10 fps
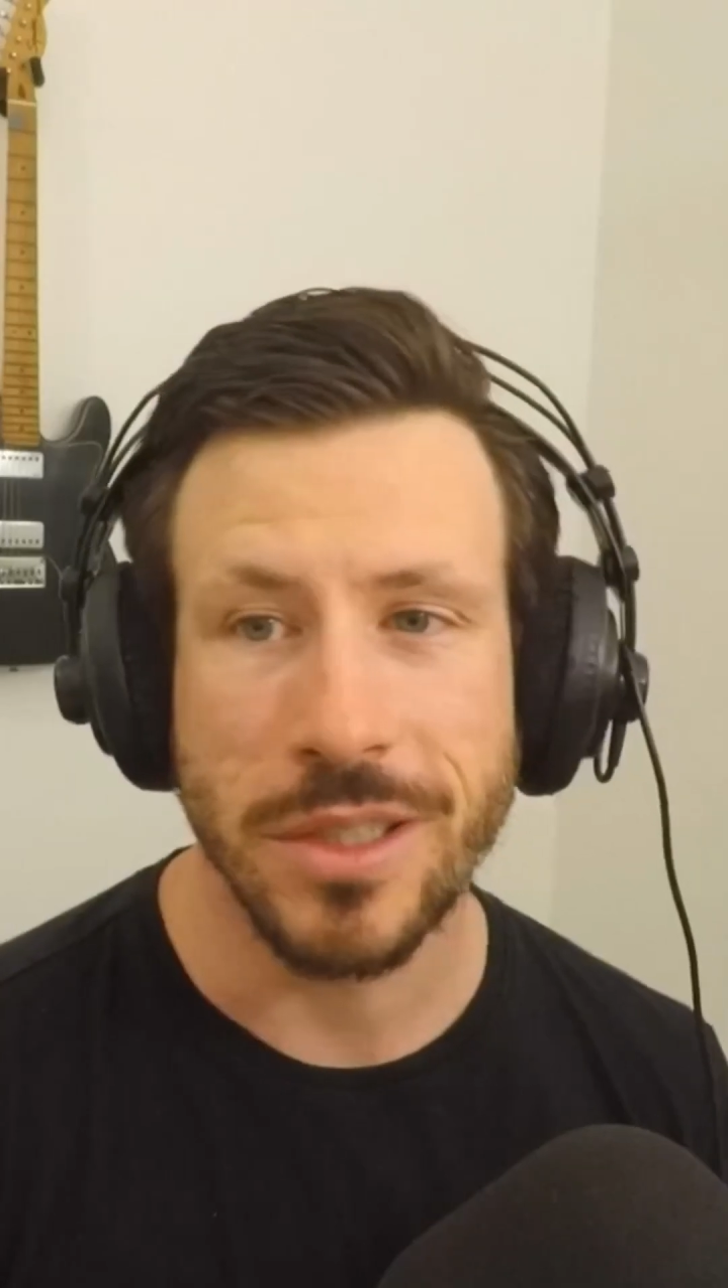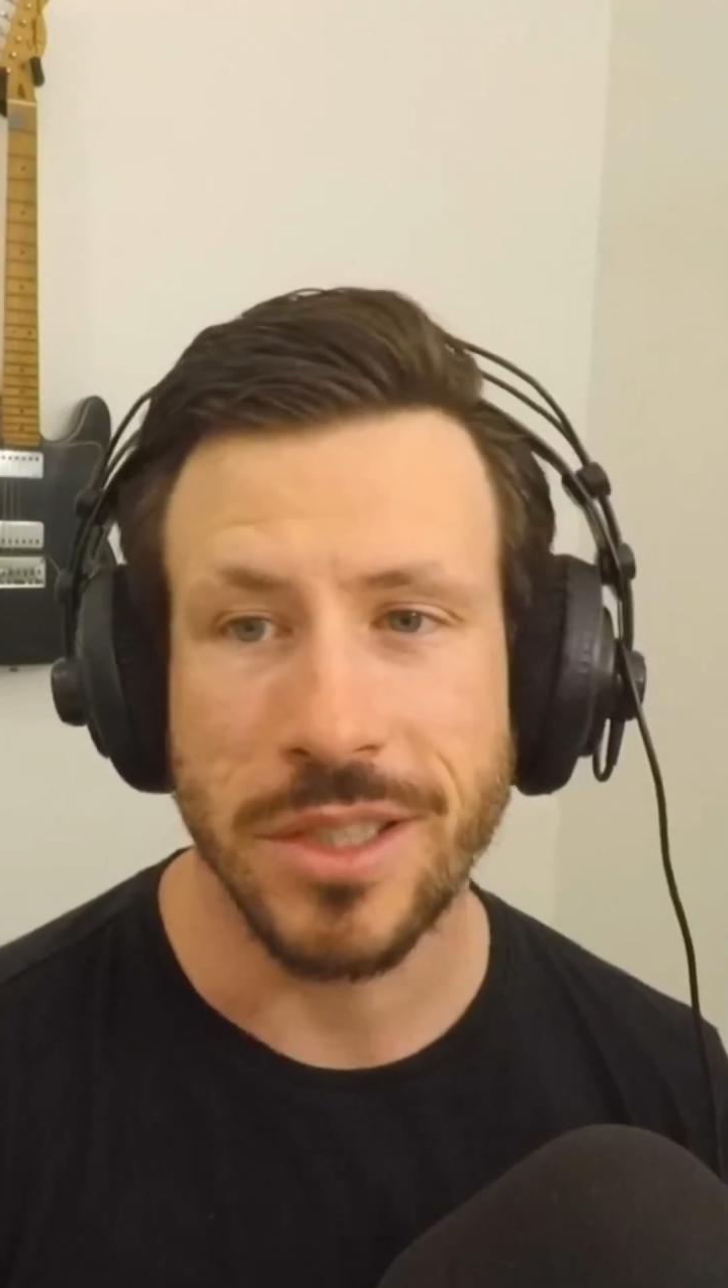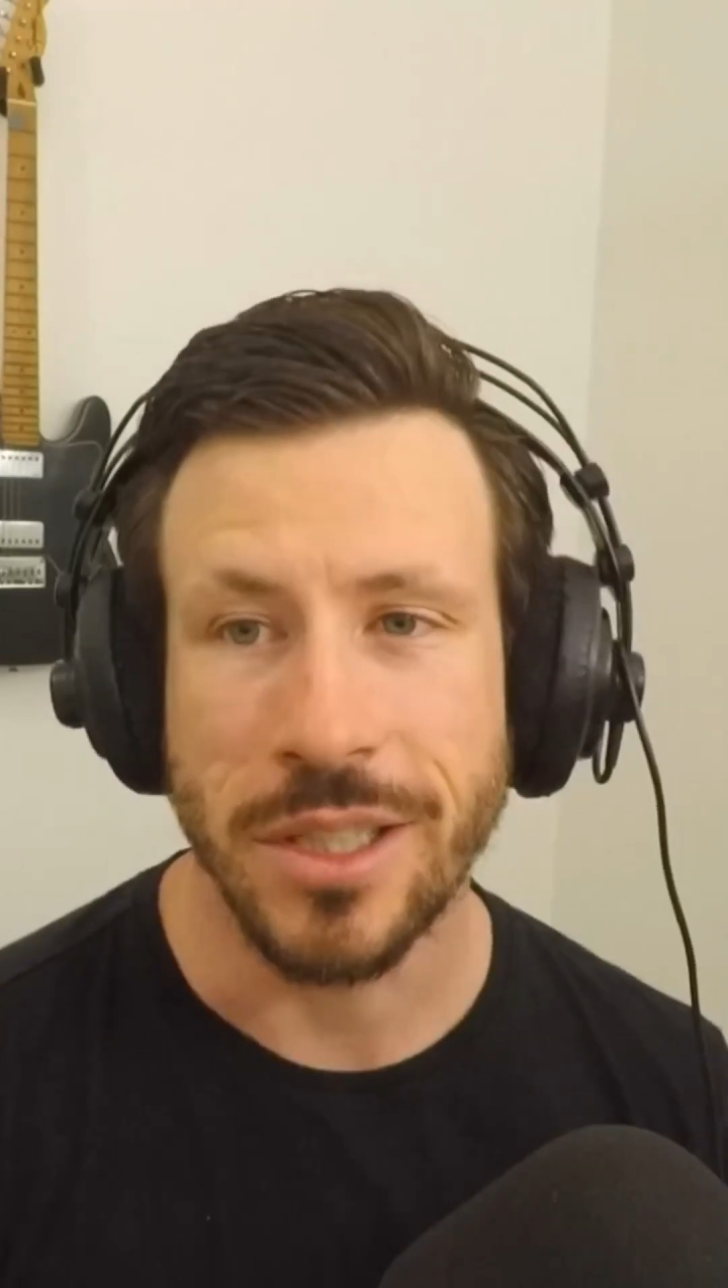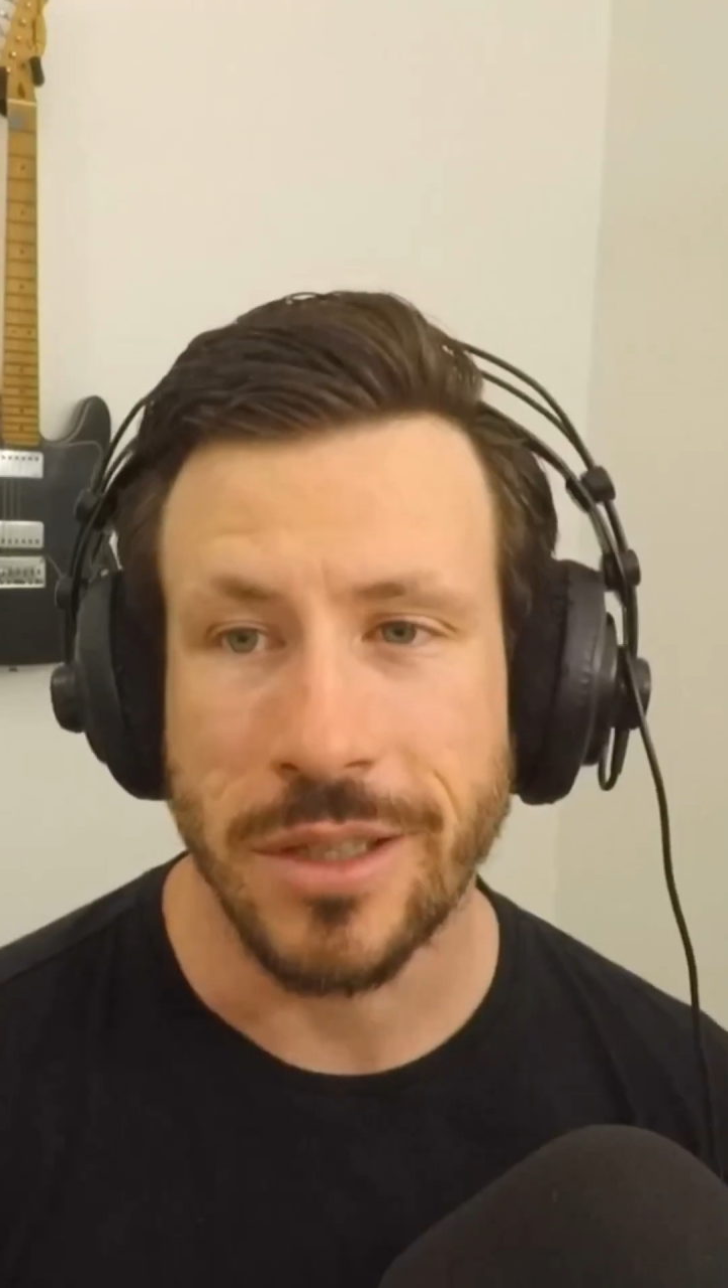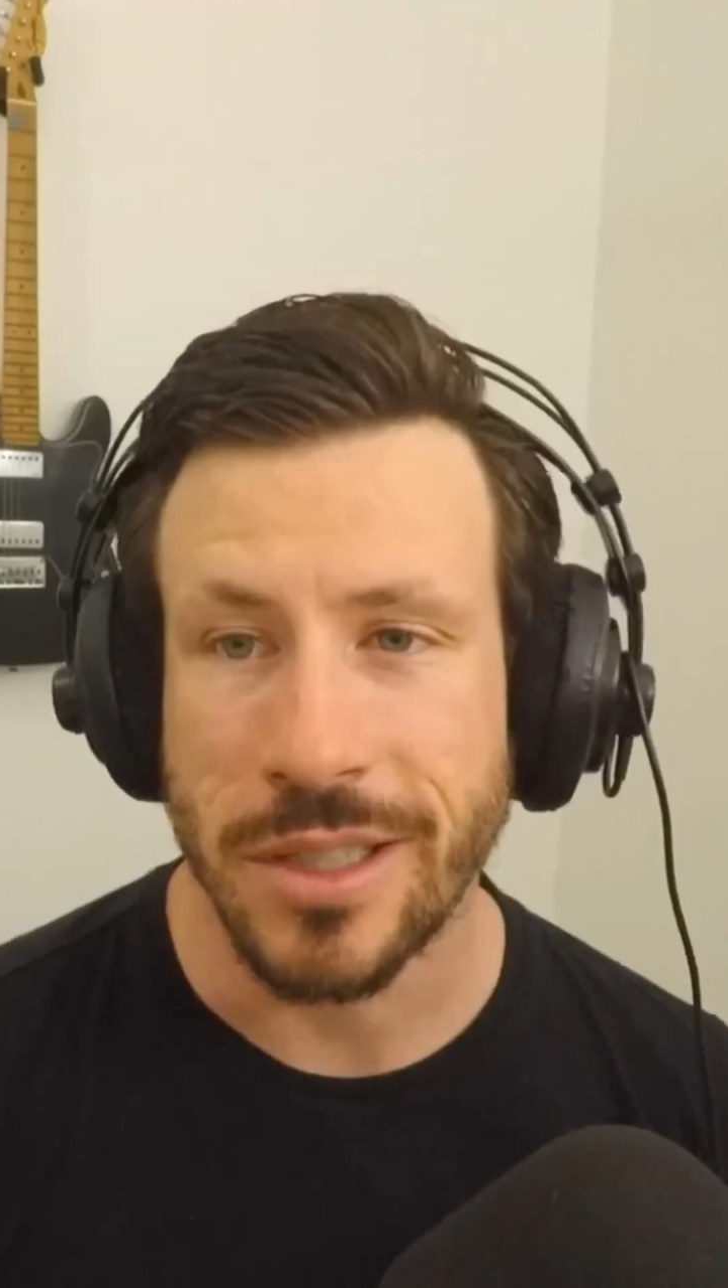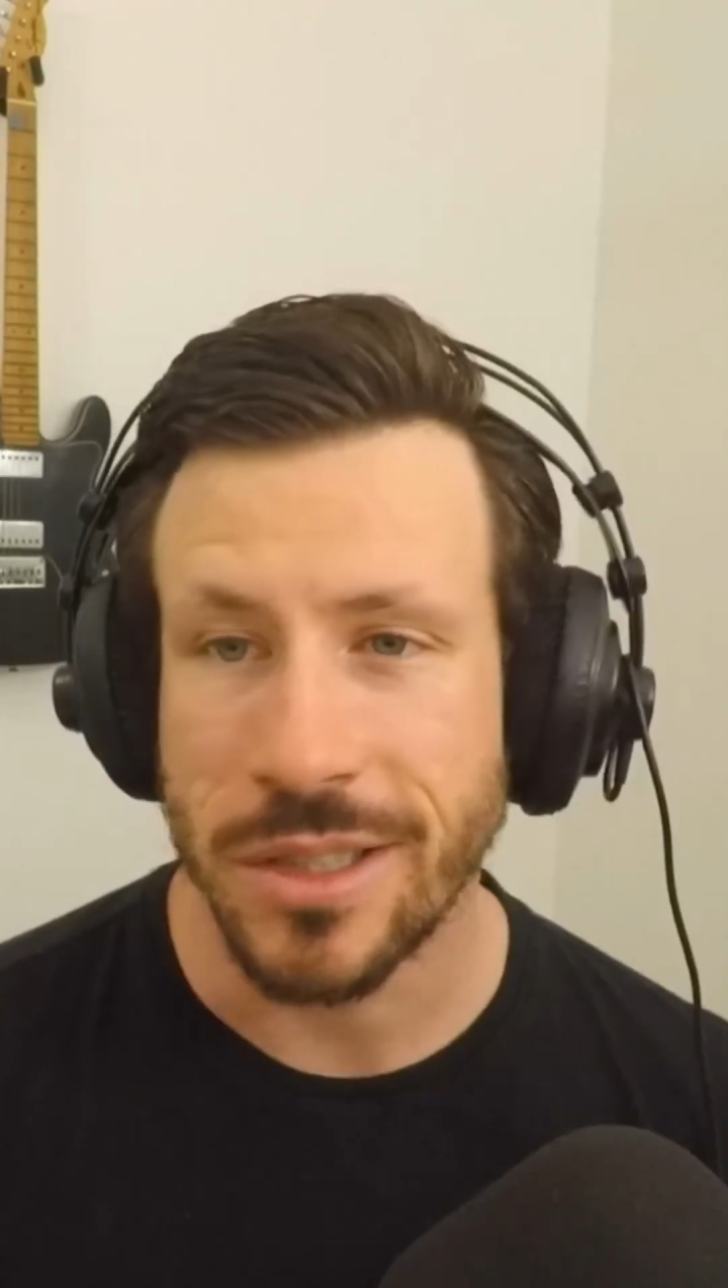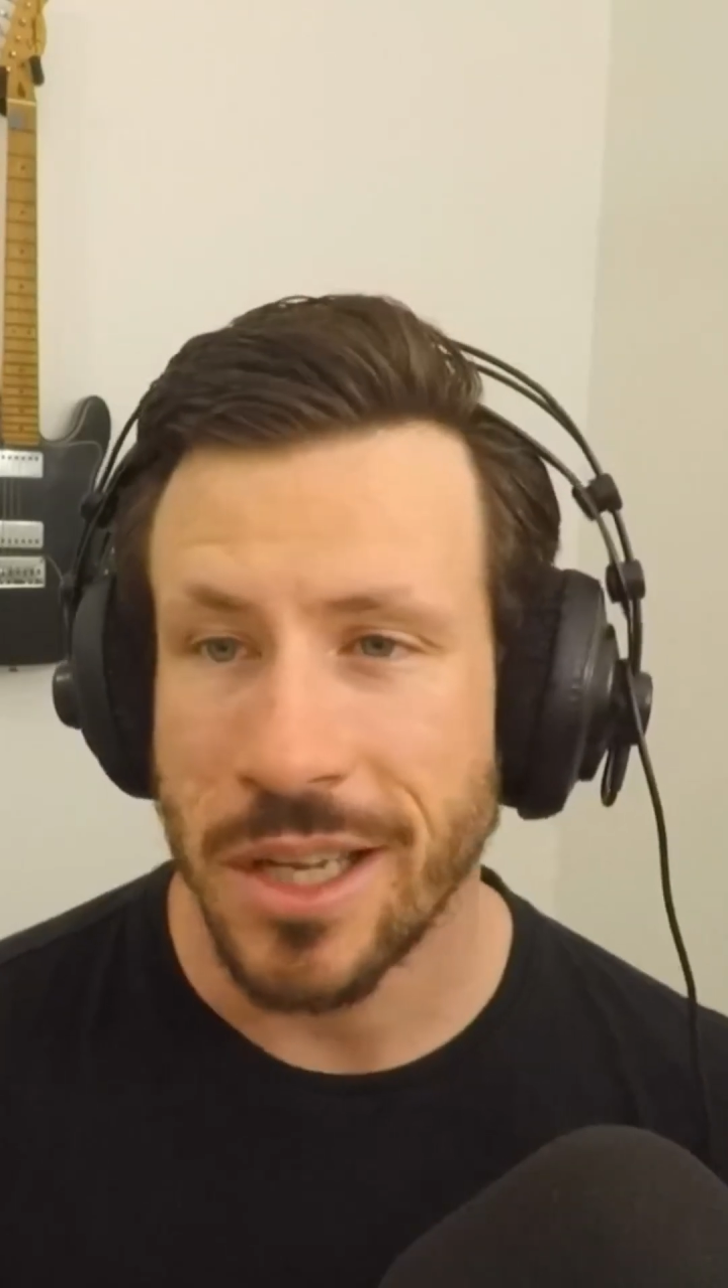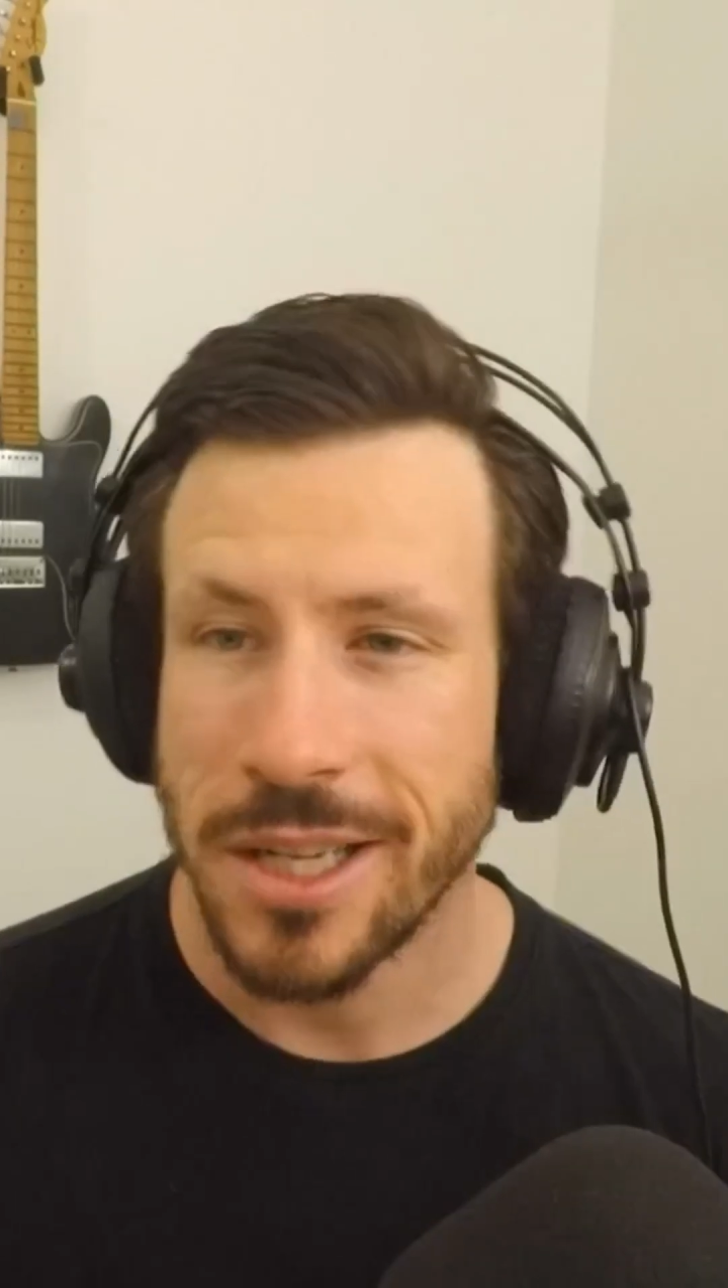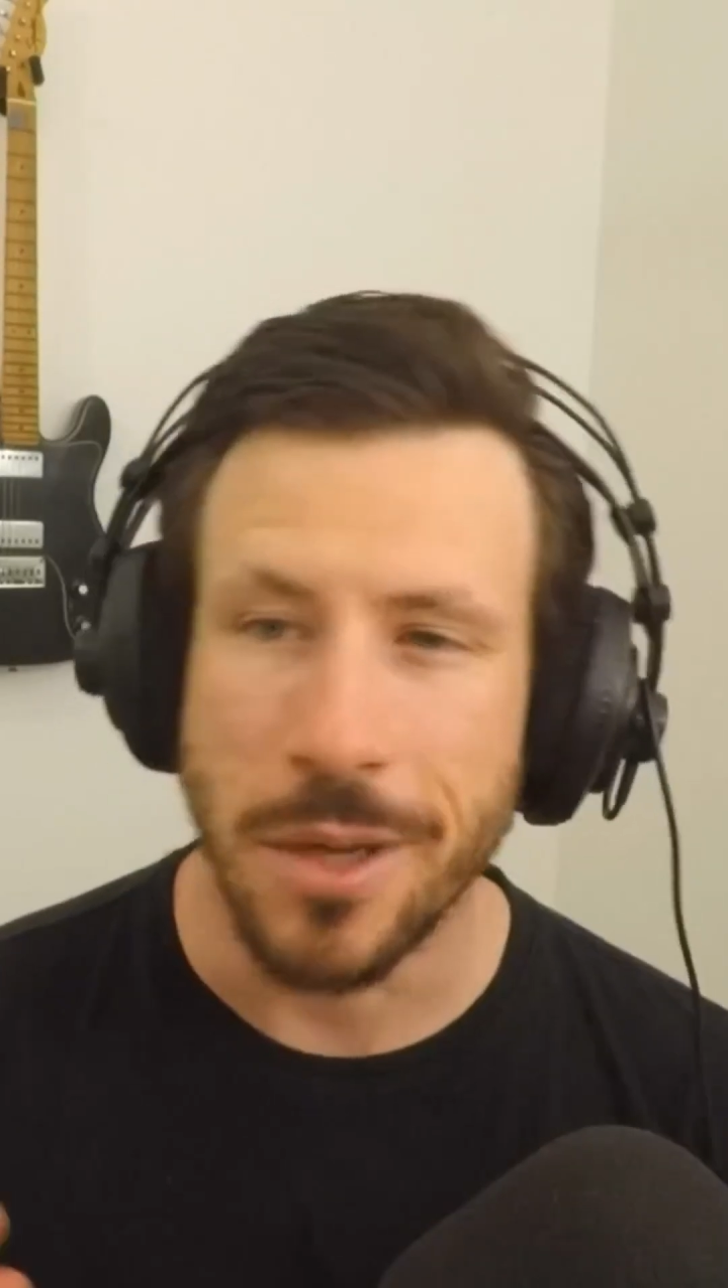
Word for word: series